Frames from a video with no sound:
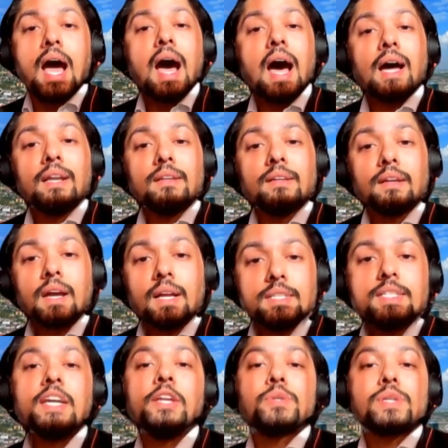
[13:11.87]
and
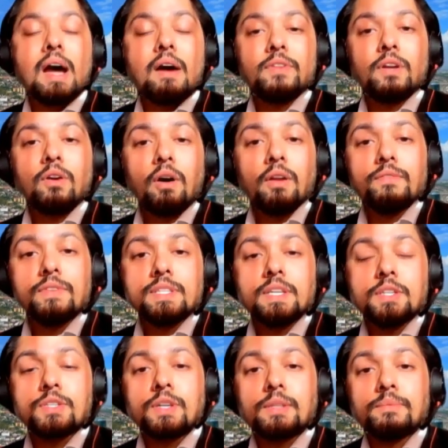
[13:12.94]
continue to have the
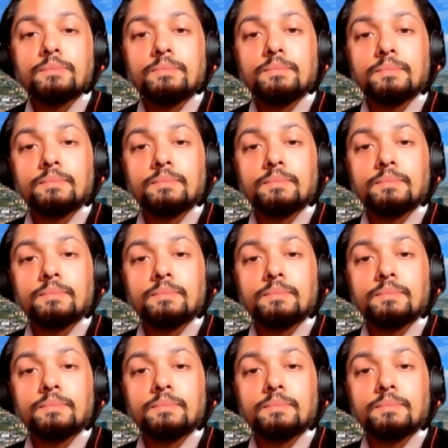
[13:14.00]
conversation.